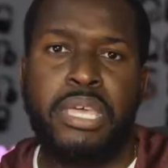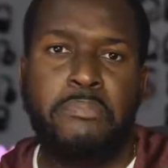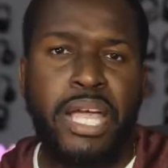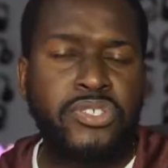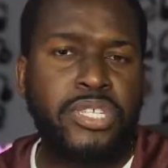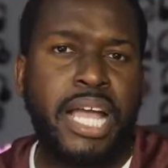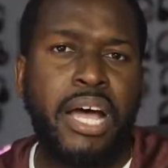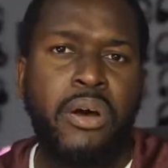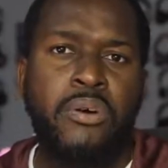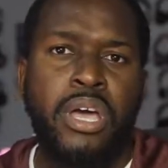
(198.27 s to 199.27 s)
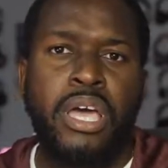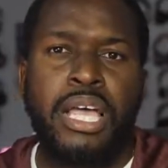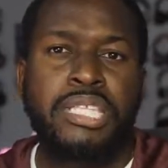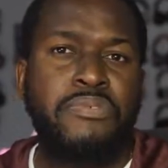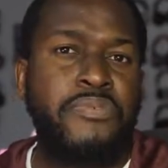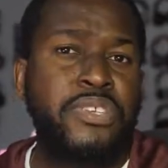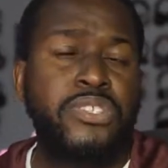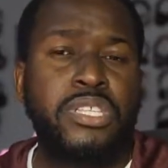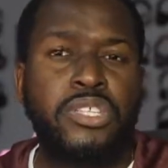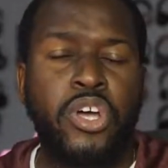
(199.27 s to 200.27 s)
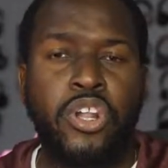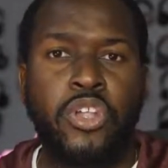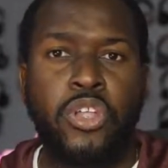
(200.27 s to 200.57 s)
they mentioned how that's a feature that not a